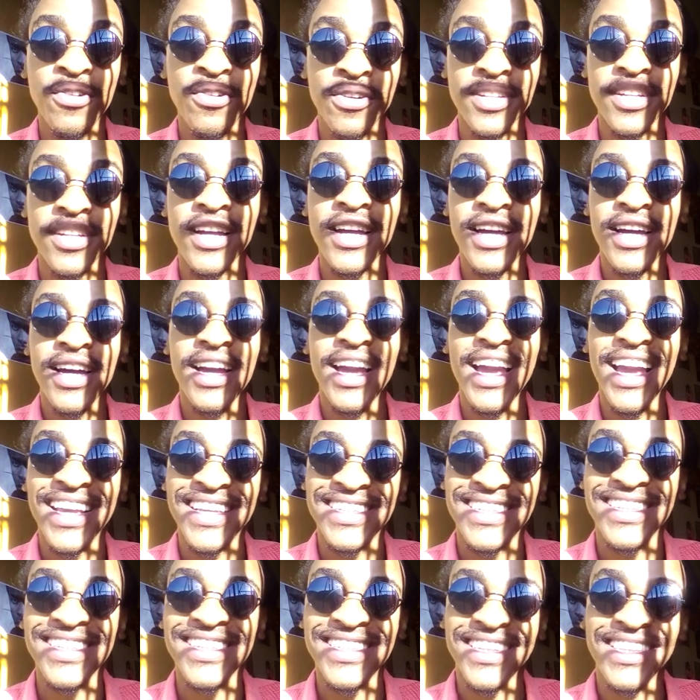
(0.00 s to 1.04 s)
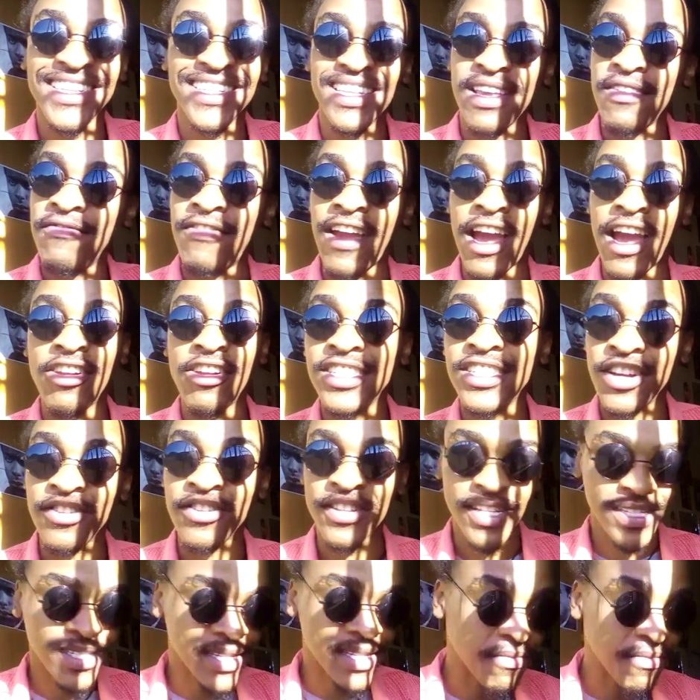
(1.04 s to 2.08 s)
or exist in the same value chain or
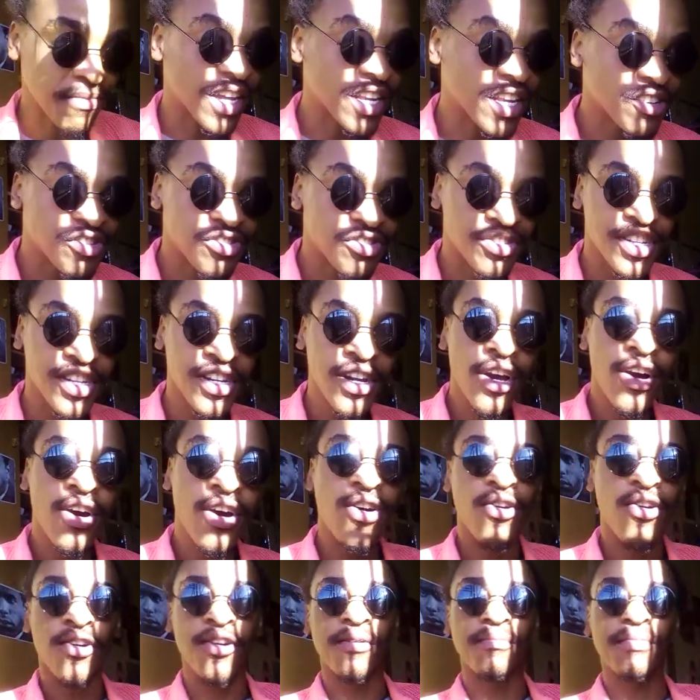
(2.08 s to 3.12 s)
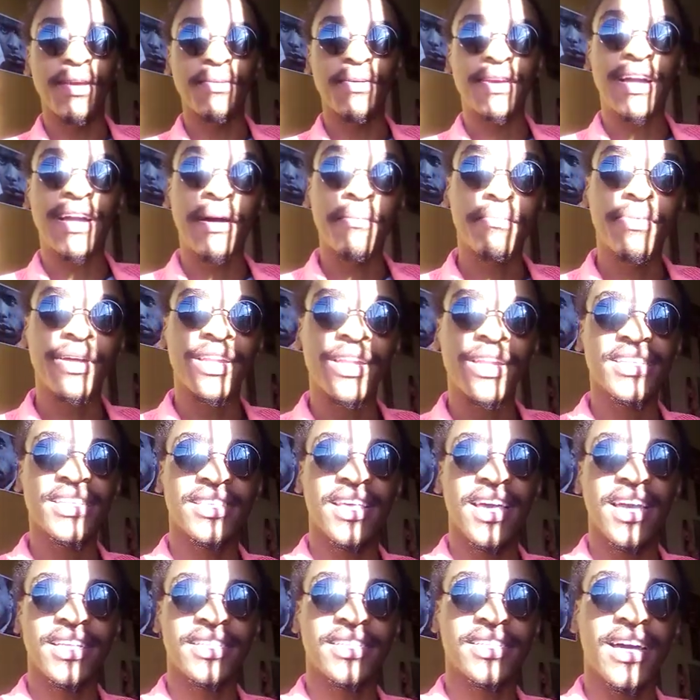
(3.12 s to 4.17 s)
the same industry, or maybe companies
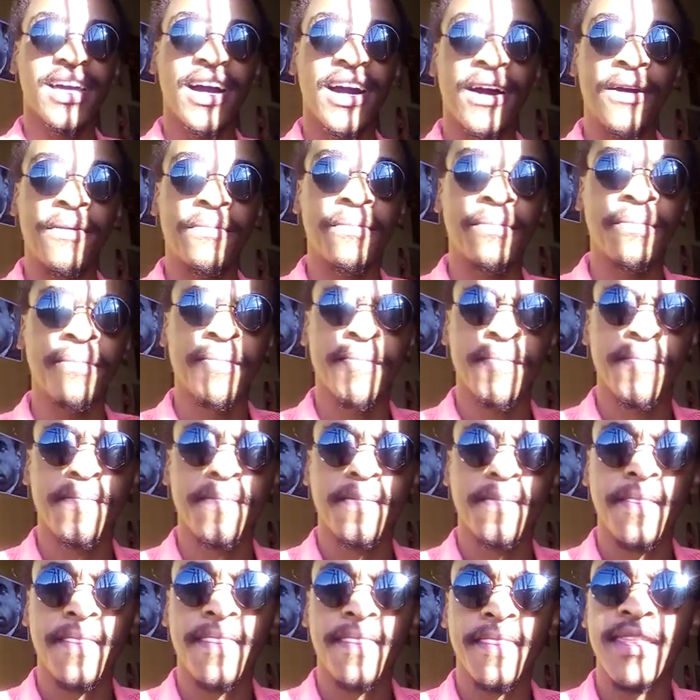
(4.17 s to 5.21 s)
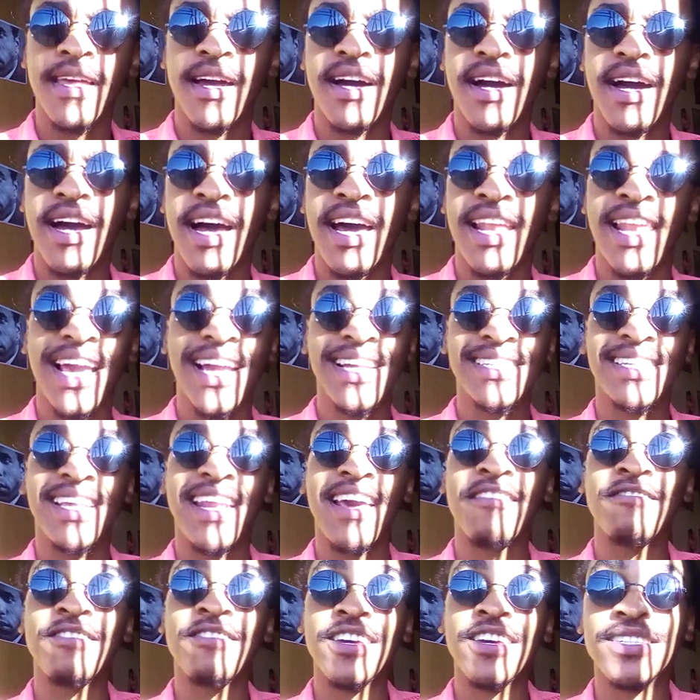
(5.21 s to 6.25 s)
that like I said,
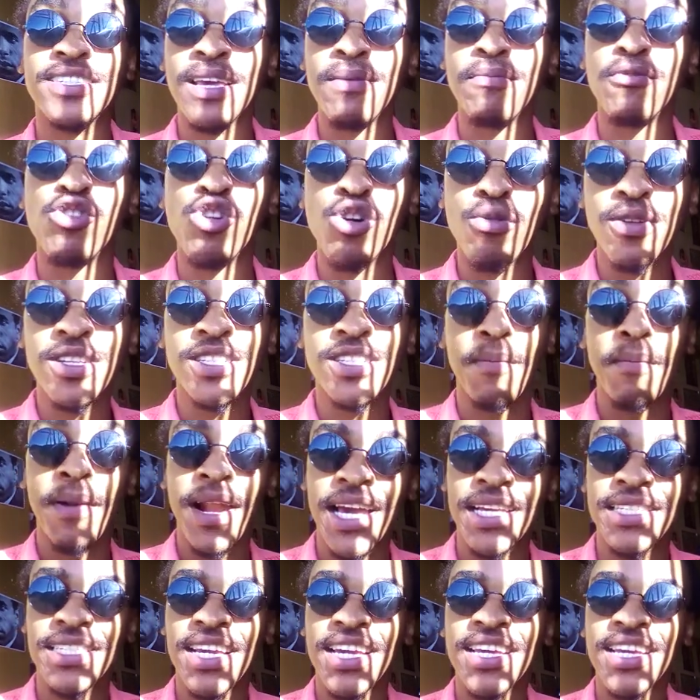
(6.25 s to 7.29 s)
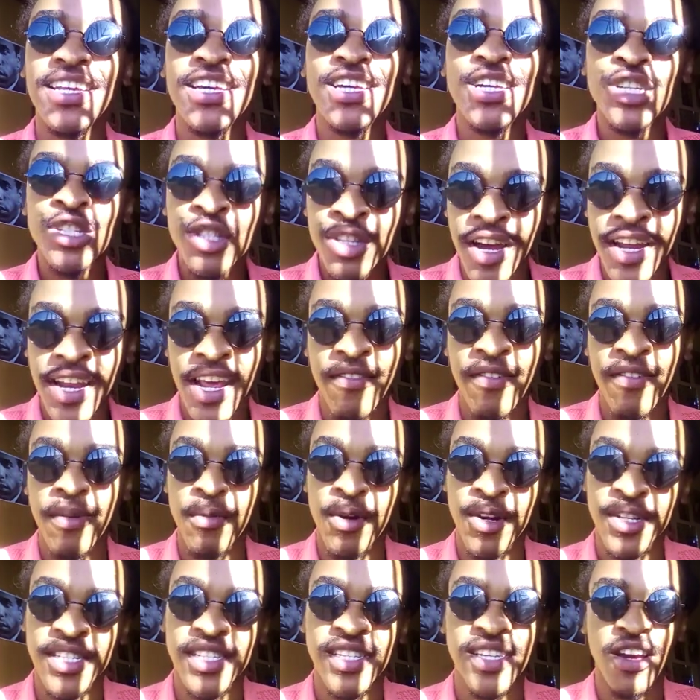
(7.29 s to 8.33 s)
have the same global supply chain, start having
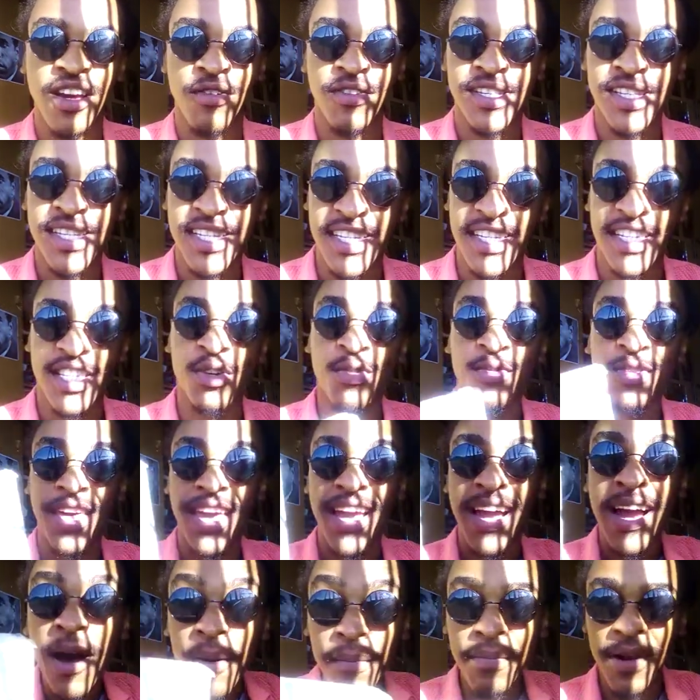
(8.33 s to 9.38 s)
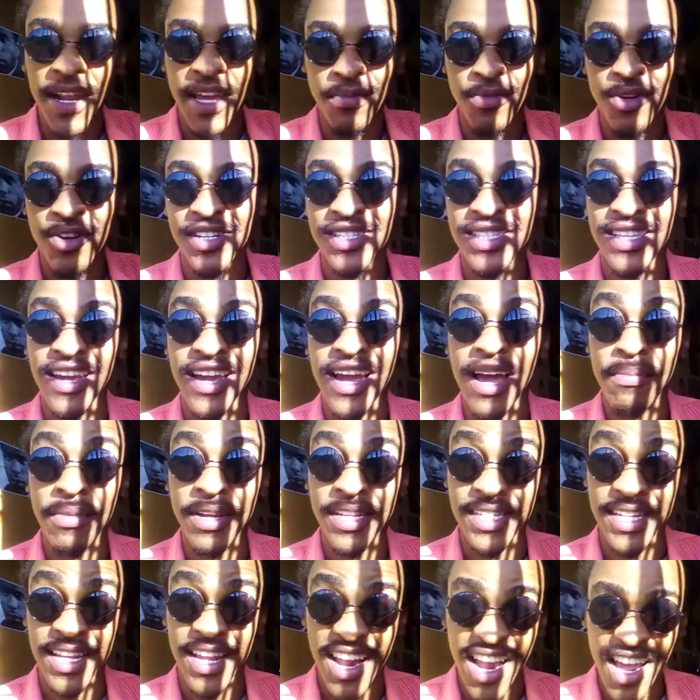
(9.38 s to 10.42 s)
mergers and acquisitions. Though they're coupling because they're
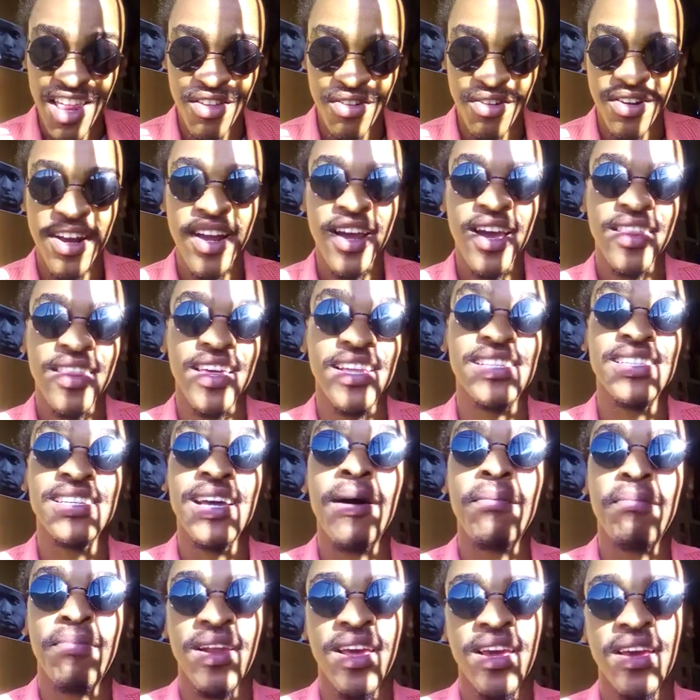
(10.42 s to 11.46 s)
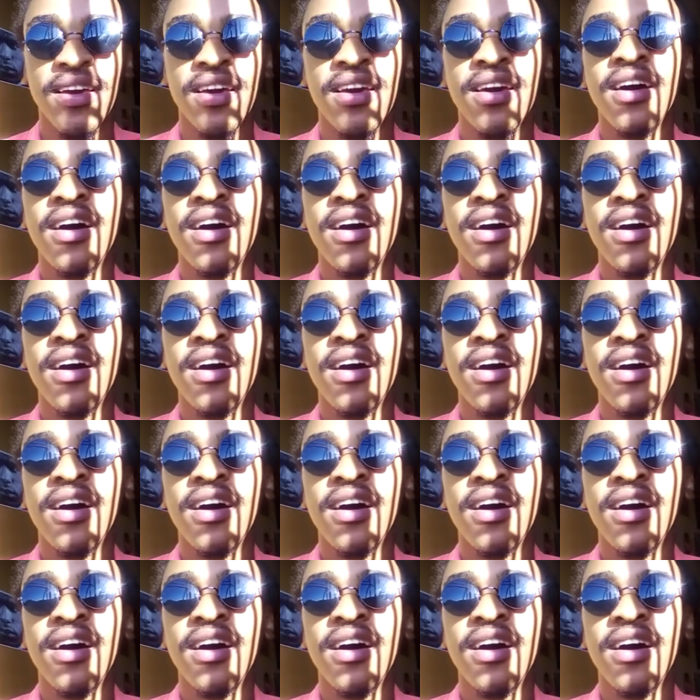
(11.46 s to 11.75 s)
coming together. That's coupling.